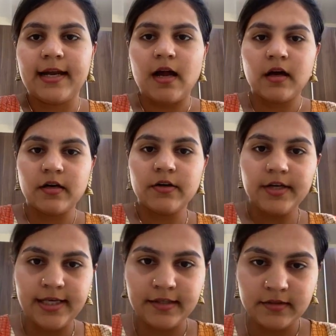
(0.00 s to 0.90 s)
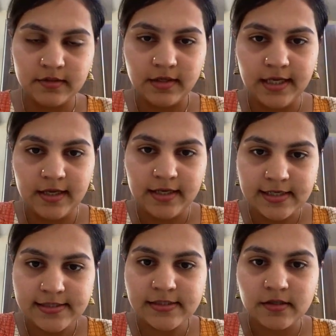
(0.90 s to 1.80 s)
occur in ALS